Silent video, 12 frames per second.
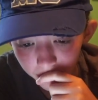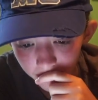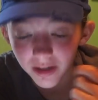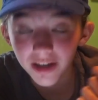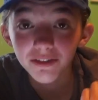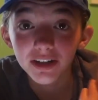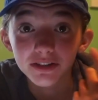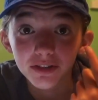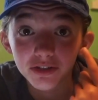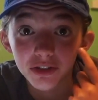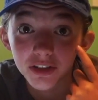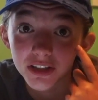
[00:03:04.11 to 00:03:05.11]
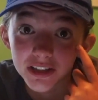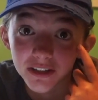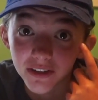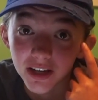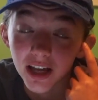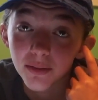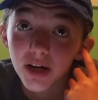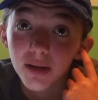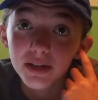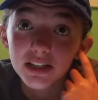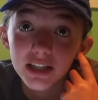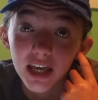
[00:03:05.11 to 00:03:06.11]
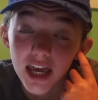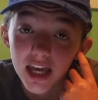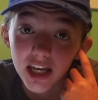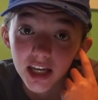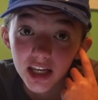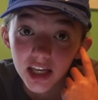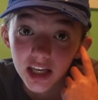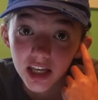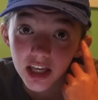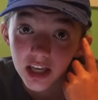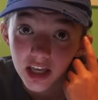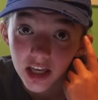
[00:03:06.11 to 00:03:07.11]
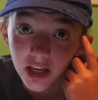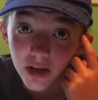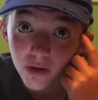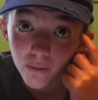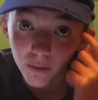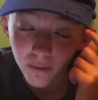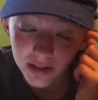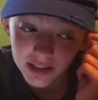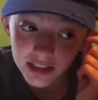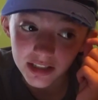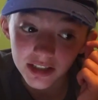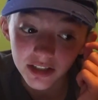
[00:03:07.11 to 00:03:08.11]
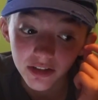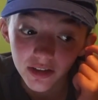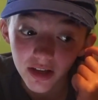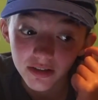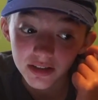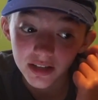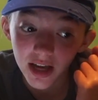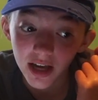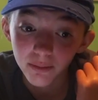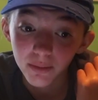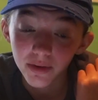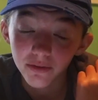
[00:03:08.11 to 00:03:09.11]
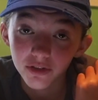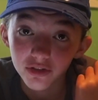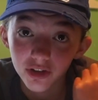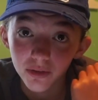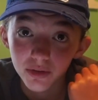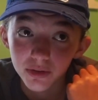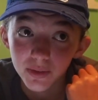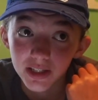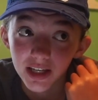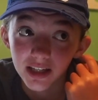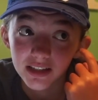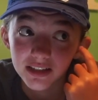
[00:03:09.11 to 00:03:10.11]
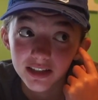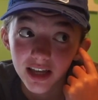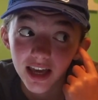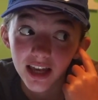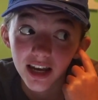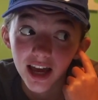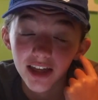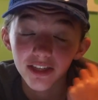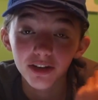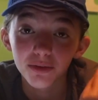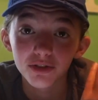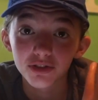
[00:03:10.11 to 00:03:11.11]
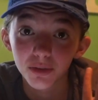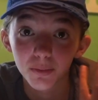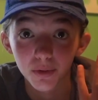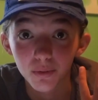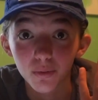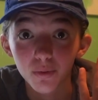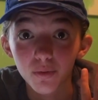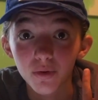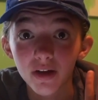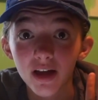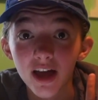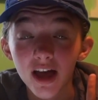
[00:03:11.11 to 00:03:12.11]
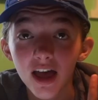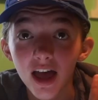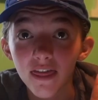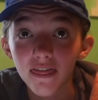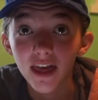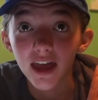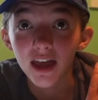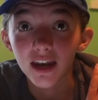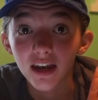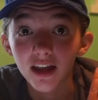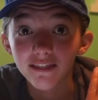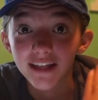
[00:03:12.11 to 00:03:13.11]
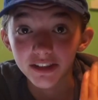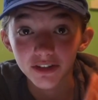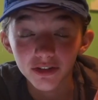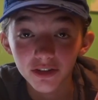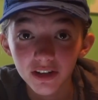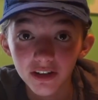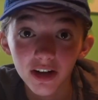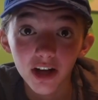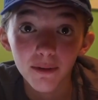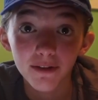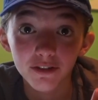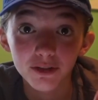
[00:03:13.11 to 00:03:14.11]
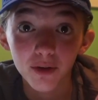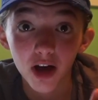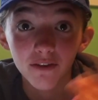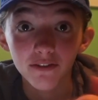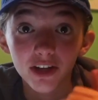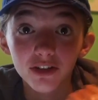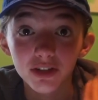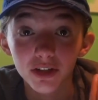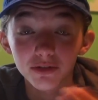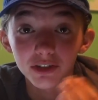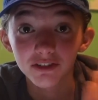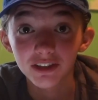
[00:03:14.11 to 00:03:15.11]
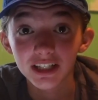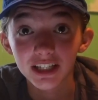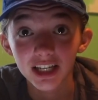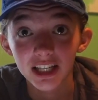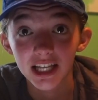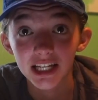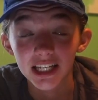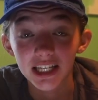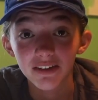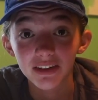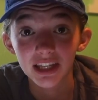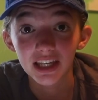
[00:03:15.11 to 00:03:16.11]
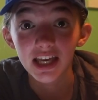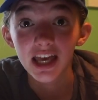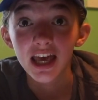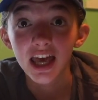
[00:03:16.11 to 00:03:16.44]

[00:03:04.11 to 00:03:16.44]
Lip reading: When I realized I was a true Disney fan, I'd probably say we went to Disney in 2009, we went for Star Wars weekends, and I thought it was super cool. And then that's also the year I got my first pop figure, so I was really, really into collecting and everything.